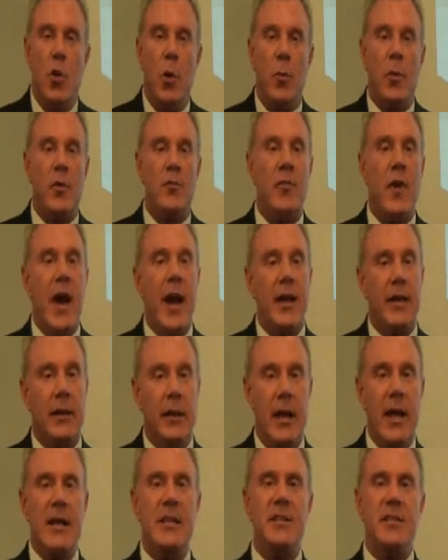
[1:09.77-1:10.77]
will
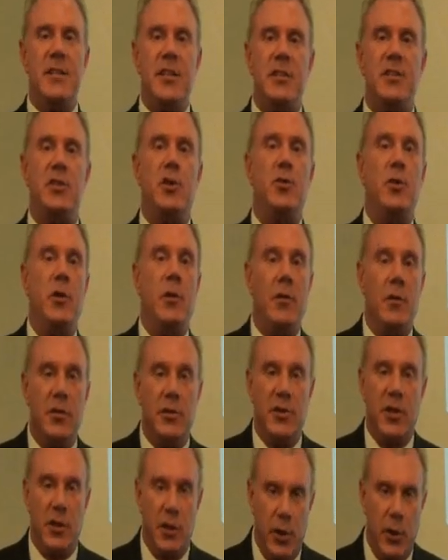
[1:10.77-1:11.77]
provide less
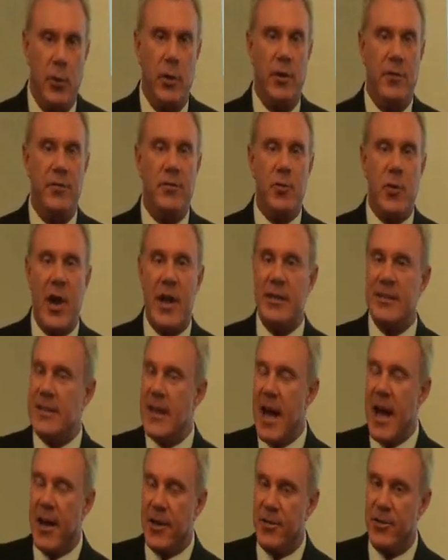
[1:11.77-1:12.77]
dilutive
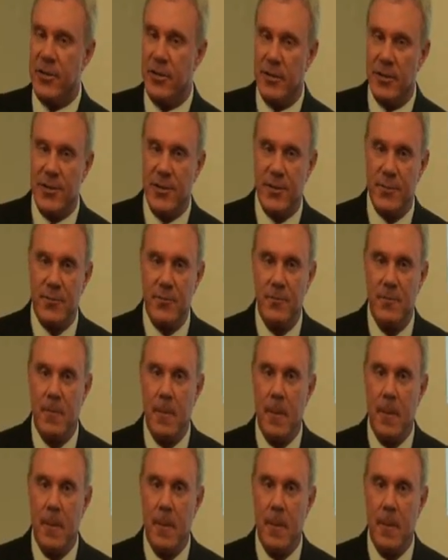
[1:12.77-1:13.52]
transactions.